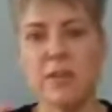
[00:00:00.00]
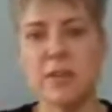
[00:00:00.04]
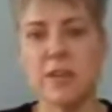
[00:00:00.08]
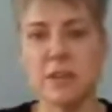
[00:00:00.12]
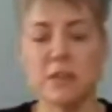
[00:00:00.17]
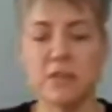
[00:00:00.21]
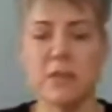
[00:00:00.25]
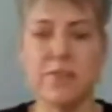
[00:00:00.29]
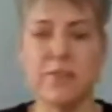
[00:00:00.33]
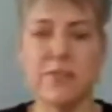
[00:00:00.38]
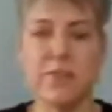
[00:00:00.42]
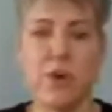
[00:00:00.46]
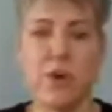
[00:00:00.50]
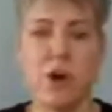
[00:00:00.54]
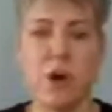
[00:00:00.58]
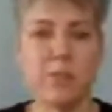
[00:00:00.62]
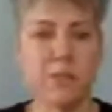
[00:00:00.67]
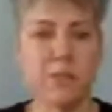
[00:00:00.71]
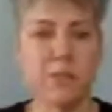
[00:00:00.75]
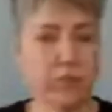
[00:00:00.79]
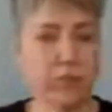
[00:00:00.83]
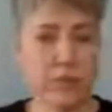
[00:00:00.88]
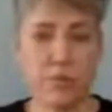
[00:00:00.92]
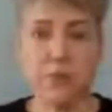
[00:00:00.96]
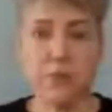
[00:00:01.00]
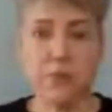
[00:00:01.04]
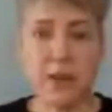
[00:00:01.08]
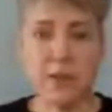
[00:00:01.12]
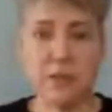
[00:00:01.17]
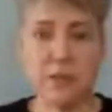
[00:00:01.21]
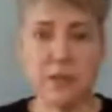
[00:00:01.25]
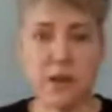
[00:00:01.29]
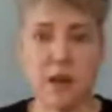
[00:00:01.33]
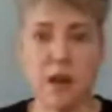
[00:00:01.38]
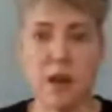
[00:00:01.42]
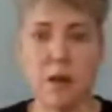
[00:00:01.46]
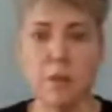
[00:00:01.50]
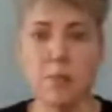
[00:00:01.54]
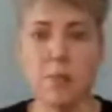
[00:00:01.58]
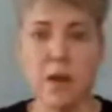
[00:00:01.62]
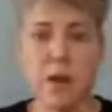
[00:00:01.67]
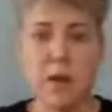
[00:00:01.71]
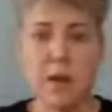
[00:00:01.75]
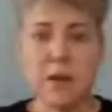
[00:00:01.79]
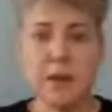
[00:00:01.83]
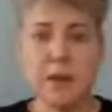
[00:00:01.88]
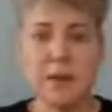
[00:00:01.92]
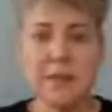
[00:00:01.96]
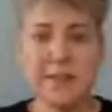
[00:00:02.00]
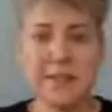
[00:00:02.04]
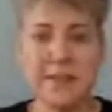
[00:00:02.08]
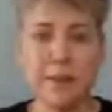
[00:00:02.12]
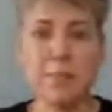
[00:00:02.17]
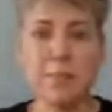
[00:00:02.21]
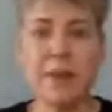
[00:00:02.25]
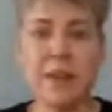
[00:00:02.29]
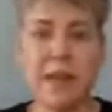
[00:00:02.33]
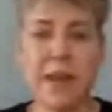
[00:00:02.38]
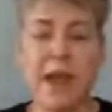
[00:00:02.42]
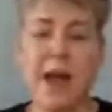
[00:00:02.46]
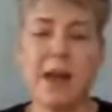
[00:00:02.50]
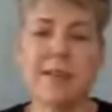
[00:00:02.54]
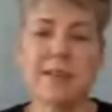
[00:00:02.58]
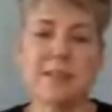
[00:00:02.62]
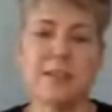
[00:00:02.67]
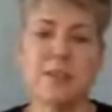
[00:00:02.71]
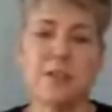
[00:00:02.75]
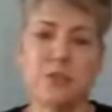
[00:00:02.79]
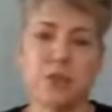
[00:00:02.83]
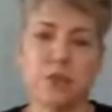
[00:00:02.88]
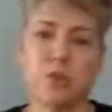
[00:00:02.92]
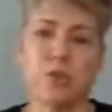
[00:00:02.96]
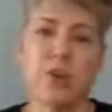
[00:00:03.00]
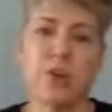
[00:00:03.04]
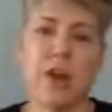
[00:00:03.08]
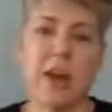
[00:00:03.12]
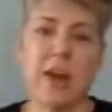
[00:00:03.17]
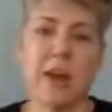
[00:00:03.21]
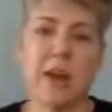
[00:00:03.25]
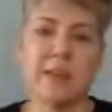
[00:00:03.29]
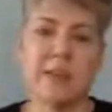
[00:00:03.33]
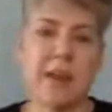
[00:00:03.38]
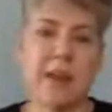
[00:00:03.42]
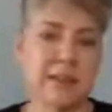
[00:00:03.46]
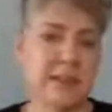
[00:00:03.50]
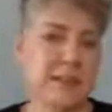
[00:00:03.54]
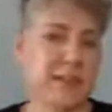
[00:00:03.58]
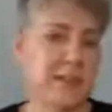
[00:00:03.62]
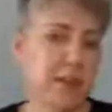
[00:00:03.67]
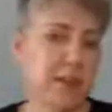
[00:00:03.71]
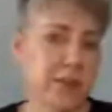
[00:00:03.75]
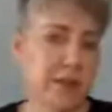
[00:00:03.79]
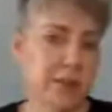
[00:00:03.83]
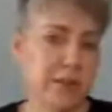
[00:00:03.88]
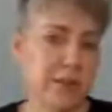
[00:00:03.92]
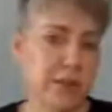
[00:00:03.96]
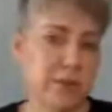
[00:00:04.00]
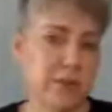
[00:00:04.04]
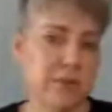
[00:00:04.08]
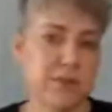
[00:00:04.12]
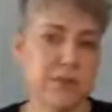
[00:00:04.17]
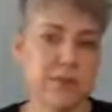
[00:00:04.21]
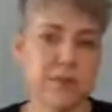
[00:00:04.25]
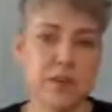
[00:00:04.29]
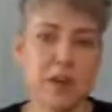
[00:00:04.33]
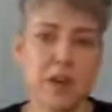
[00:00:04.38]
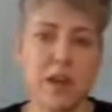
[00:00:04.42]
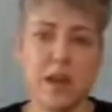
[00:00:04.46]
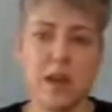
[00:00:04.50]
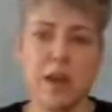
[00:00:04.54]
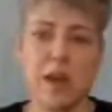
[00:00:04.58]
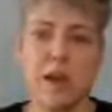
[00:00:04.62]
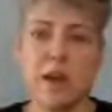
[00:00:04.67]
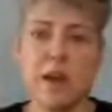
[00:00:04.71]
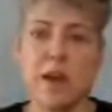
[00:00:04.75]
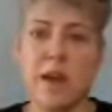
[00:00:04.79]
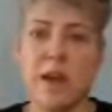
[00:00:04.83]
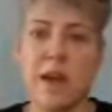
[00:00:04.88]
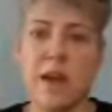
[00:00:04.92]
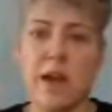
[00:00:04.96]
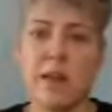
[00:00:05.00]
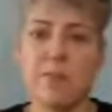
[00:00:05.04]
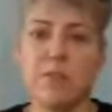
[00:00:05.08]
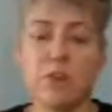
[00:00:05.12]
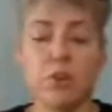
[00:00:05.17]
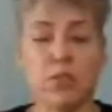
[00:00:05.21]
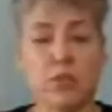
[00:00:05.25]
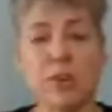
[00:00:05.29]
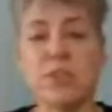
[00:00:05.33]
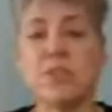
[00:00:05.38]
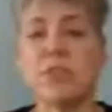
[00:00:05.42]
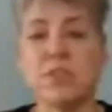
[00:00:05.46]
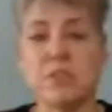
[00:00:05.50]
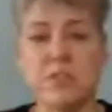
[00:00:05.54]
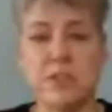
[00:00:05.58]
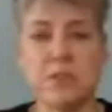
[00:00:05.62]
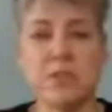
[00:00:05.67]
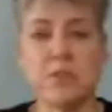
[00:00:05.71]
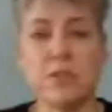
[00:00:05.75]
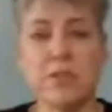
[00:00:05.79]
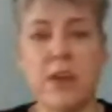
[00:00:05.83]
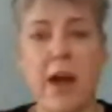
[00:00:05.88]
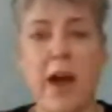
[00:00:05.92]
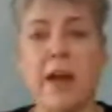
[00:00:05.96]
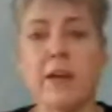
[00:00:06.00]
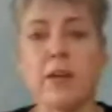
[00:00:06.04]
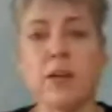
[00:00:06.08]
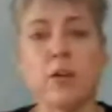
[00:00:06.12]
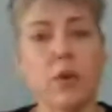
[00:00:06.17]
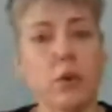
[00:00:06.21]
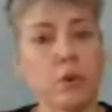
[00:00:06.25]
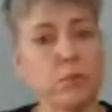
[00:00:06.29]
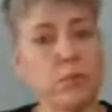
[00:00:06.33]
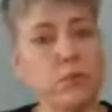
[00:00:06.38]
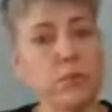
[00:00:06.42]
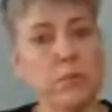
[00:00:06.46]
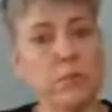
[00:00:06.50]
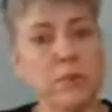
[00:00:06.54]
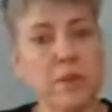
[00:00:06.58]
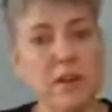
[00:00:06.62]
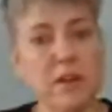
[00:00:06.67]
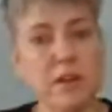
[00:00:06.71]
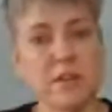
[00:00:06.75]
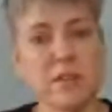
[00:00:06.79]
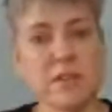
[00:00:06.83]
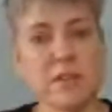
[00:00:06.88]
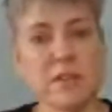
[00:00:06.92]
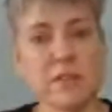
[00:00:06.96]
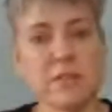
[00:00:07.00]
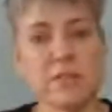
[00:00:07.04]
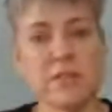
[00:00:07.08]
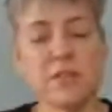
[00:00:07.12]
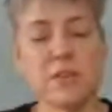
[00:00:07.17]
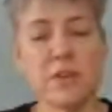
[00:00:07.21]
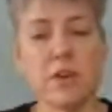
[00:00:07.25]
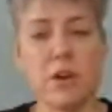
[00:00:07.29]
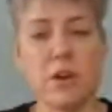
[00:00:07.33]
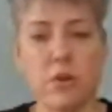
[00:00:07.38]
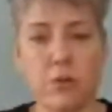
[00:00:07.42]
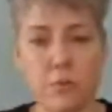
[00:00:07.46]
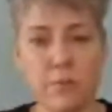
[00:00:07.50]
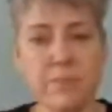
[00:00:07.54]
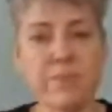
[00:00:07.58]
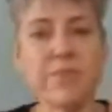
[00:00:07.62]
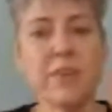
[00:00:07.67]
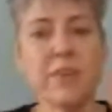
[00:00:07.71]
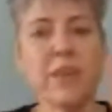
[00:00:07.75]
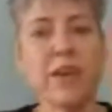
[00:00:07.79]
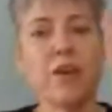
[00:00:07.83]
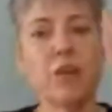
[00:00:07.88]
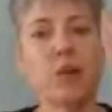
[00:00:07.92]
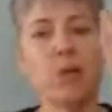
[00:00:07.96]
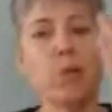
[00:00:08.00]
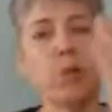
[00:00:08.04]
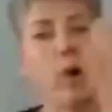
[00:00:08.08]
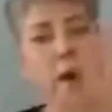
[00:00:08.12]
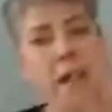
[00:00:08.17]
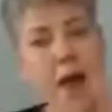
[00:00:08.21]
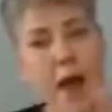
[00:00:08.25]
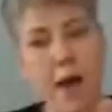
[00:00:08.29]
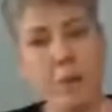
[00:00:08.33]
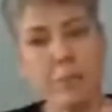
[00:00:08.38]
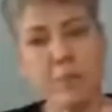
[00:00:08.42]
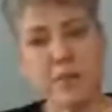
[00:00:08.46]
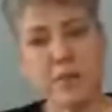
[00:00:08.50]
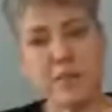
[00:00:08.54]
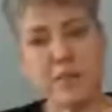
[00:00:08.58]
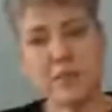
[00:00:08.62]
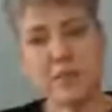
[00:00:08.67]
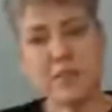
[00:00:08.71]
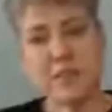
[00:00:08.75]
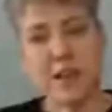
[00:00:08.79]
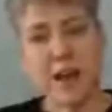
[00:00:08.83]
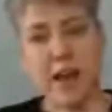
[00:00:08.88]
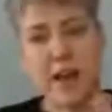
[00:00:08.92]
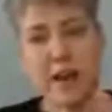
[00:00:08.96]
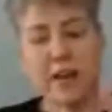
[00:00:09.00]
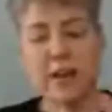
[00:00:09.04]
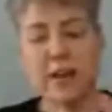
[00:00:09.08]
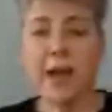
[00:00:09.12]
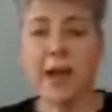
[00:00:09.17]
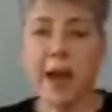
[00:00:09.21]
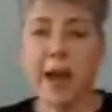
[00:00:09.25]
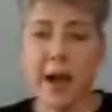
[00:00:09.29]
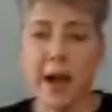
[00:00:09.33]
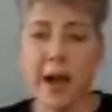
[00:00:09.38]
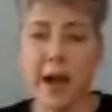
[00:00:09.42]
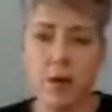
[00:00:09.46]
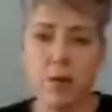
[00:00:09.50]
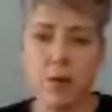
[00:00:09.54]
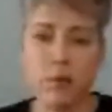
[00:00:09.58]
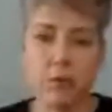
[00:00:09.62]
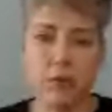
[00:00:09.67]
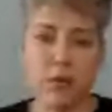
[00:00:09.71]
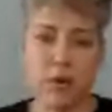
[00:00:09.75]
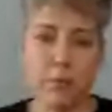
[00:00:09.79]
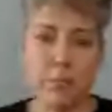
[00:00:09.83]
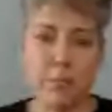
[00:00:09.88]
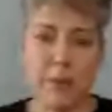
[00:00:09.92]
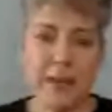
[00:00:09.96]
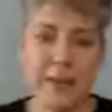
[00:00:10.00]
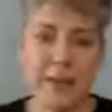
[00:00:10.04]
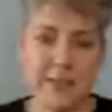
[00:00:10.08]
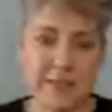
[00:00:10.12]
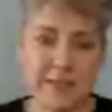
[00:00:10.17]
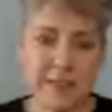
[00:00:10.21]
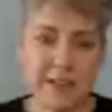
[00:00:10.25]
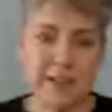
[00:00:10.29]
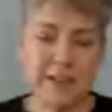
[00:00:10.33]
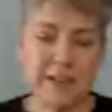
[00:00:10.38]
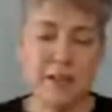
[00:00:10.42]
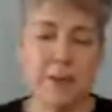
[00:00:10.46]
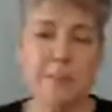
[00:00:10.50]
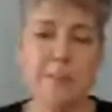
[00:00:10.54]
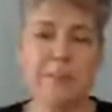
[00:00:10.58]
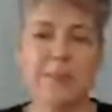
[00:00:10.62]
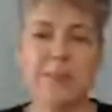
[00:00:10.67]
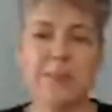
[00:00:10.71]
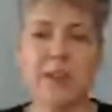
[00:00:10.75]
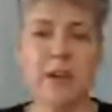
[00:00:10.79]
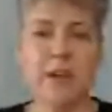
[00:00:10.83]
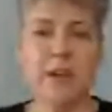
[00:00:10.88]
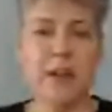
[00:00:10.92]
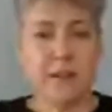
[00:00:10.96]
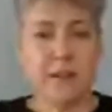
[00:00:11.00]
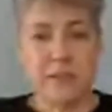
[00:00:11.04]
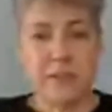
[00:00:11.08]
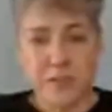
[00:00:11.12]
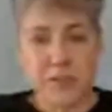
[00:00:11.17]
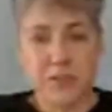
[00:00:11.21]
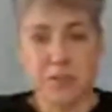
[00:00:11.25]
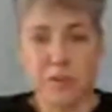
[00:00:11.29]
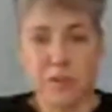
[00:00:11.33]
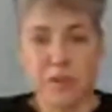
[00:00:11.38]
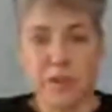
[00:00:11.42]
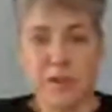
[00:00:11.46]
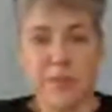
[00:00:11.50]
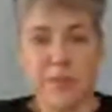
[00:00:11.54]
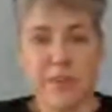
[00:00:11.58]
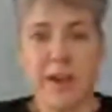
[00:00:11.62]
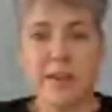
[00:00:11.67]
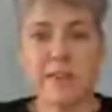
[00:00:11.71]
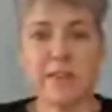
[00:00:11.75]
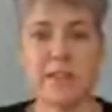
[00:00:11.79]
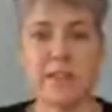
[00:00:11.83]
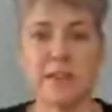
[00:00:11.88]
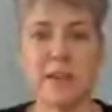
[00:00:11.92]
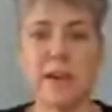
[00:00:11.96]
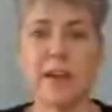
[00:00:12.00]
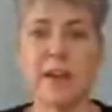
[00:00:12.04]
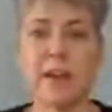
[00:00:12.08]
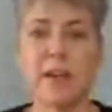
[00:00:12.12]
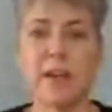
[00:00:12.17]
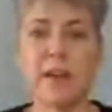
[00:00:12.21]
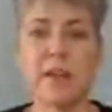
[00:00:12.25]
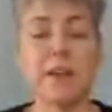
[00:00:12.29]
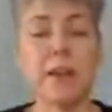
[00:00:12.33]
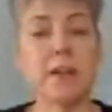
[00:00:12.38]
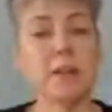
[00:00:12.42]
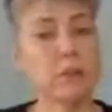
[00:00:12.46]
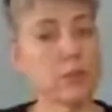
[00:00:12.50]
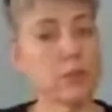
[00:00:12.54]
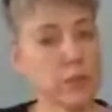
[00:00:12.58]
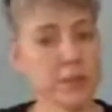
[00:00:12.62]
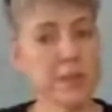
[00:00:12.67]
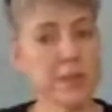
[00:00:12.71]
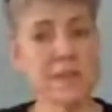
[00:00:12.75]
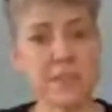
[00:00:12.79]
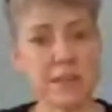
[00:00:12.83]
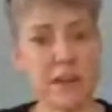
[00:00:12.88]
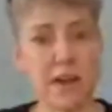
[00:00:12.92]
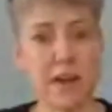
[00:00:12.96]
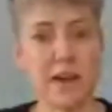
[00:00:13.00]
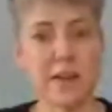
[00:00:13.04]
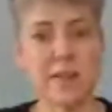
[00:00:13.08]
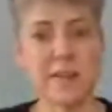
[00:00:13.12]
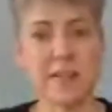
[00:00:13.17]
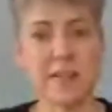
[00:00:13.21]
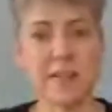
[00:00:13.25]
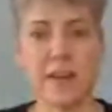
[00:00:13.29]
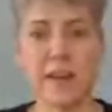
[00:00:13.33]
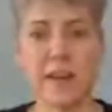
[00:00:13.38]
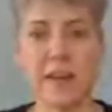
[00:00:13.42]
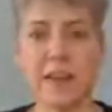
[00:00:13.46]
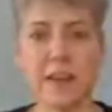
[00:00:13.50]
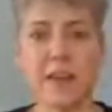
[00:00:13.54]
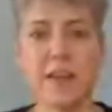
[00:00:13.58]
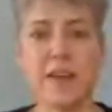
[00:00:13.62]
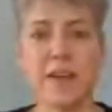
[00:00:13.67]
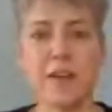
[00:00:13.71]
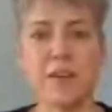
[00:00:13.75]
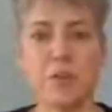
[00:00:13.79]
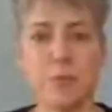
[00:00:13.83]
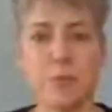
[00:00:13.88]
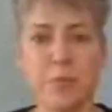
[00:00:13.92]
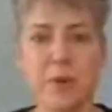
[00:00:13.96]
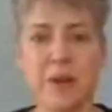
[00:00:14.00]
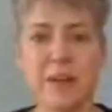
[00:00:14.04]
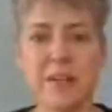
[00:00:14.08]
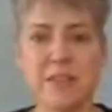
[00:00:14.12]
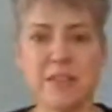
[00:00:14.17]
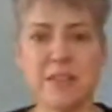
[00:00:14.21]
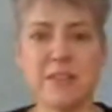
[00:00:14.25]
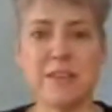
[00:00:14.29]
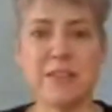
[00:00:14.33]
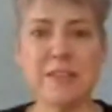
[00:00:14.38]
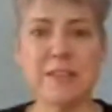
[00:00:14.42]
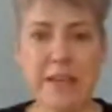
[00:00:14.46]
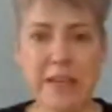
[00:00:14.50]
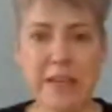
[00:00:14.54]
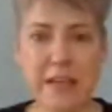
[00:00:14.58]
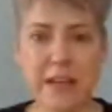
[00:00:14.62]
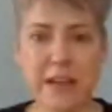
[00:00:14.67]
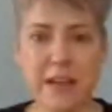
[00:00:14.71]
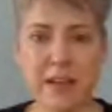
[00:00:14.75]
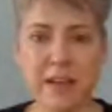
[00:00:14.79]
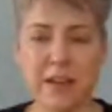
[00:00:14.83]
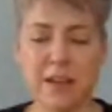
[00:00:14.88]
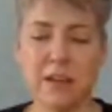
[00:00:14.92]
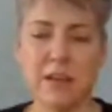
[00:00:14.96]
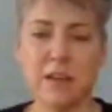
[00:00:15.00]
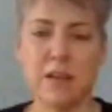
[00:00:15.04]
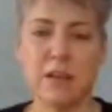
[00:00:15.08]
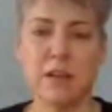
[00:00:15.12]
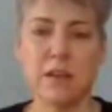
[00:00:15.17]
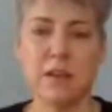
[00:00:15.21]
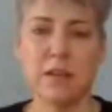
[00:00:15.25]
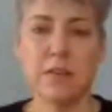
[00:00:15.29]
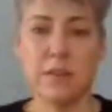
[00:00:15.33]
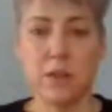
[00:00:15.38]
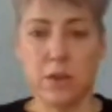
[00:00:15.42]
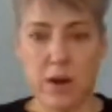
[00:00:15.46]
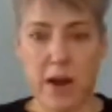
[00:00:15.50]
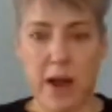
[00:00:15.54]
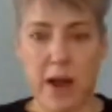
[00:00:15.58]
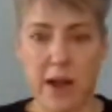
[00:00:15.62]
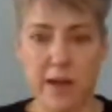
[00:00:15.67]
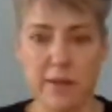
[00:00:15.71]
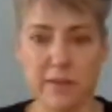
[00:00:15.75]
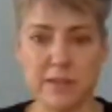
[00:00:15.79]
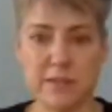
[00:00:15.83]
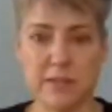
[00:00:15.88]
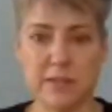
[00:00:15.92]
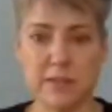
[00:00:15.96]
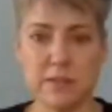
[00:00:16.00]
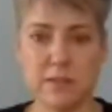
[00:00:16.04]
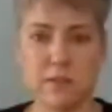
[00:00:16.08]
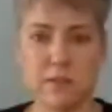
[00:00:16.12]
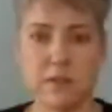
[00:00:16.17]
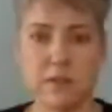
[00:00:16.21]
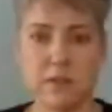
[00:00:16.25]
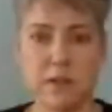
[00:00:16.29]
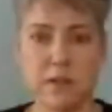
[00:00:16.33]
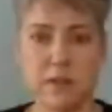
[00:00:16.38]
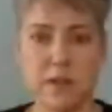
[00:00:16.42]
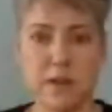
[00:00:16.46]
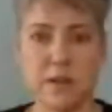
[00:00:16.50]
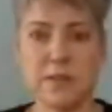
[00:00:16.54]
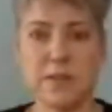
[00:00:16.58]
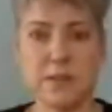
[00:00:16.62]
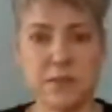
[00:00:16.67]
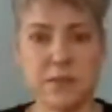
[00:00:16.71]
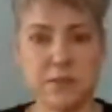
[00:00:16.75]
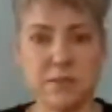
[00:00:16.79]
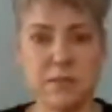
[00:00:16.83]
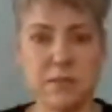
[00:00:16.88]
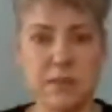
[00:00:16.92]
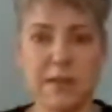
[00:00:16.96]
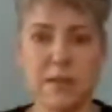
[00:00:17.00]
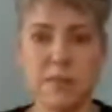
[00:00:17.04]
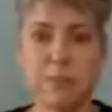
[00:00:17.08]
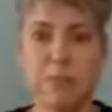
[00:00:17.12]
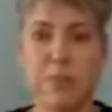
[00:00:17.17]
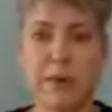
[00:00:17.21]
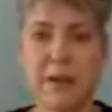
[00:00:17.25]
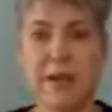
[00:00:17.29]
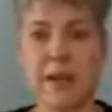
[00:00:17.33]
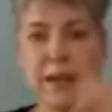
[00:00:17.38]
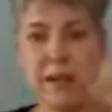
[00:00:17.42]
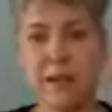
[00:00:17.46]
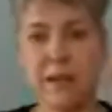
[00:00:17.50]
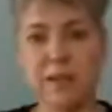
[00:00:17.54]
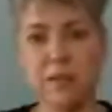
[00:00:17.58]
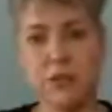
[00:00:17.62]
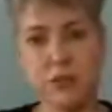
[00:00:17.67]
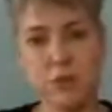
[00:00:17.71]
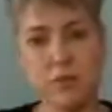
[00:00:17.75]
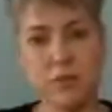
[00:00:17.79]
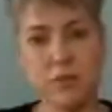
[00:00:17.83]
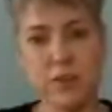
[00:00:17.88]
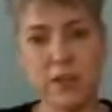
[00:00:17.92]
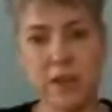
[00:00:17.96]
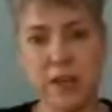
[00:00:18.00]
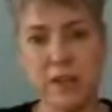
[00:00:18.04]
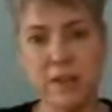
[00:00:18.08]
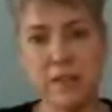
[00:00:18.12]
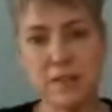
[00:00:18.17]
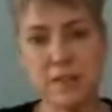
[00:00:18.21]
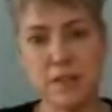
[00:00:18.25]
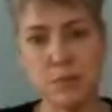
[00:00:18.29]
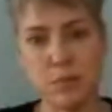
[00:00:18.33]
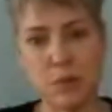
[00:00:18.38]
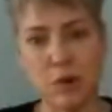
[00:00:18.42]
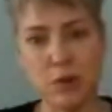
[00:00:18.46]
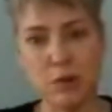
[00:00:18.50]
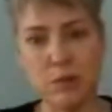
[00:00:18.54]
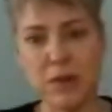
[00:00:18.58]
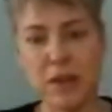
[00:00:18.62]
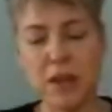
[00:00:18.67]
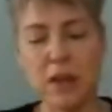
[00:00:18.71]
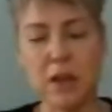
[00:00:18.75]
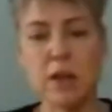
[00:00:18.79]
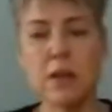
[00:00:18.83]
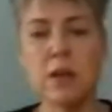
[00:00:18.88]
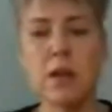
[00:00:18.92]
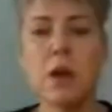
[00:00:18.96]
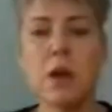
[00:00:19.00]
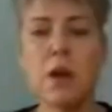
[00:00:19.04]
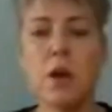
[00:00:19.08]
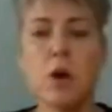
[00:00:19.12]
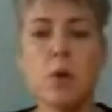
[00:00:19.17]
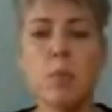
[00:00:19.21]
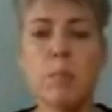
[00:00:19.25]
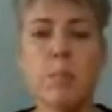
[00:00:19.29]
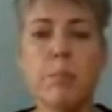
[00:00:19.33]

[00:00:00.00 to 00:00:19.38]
you know into the fall before the rains come, somebody has to degrade that cellulose, and the creatures that do that are called ruminants. So, what happens inside a cow or a bison? And this is really fascinating. It, it looks to us like the bison is eating the grass because it's biting it and chewing it, swallowing it.